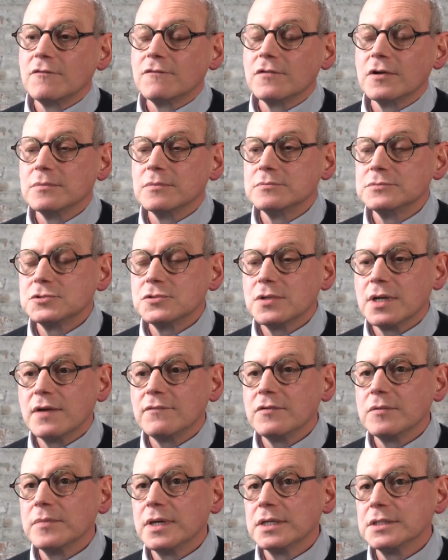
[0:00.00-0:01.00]
from
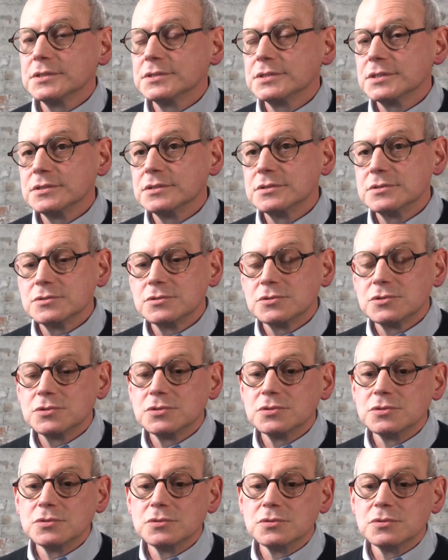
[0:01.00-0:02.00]
travel medicine
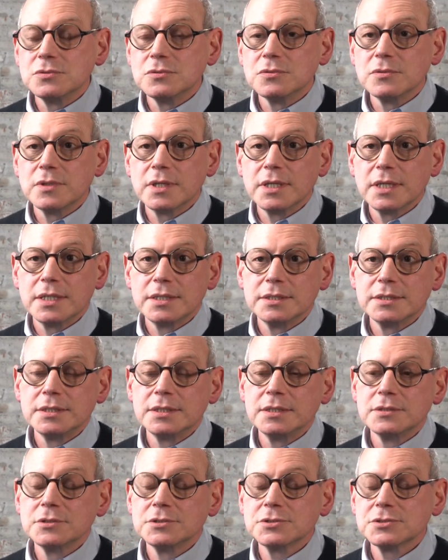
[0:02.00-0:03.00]
to
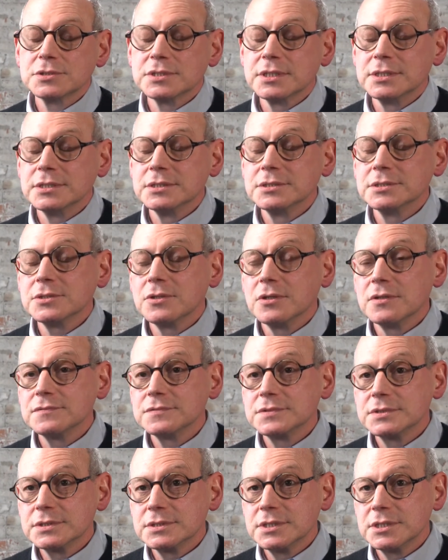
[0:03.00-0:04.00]
any skin and soft
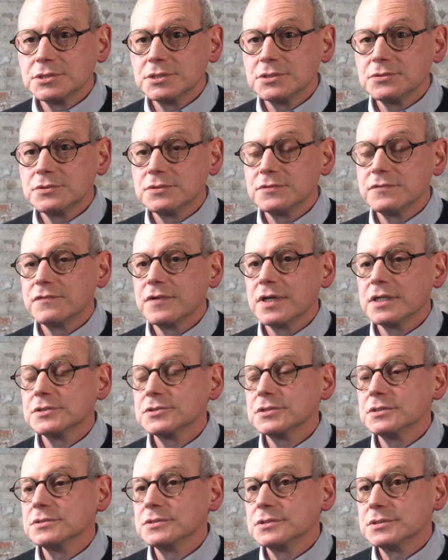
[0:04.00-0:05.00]
tissue
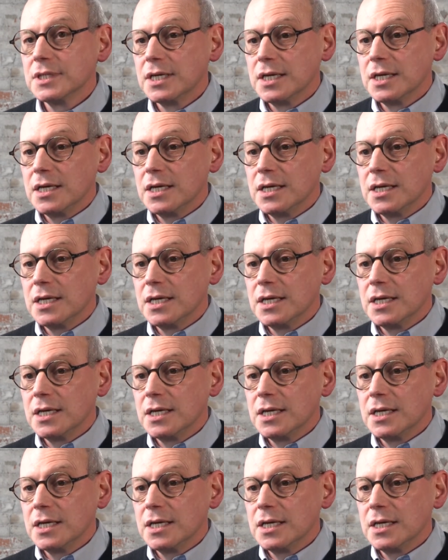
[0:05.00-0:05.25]
infections,